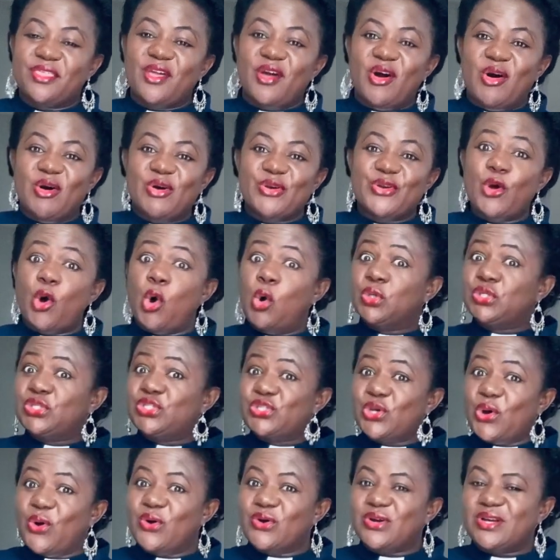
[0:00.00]
God or
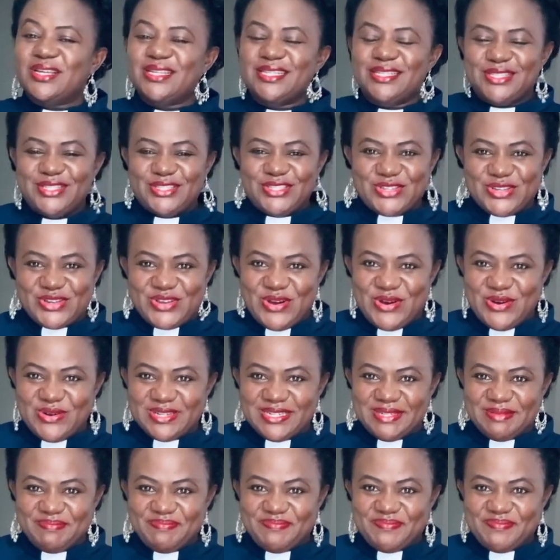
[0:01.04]
talk to God.